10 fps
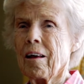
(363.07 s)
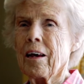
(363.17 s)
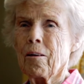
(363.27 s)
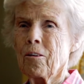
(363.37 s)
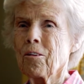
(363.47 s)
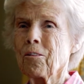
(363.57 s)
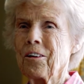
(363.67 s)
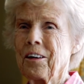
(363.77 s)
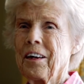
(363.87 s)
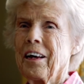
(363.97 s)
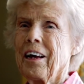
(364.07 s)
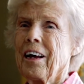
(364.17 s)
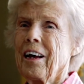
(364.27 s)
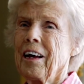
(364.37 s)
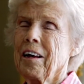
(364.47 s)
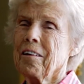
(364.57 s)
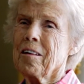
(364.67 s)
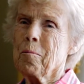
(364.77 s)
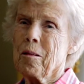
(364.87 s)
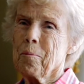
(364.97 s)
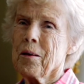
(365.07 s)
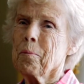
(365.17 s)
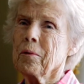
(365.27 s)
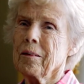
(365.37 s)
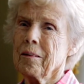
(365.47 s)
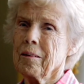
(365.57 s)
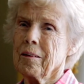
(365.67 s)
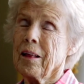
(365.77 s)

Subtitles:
the Zion Road, some of the people,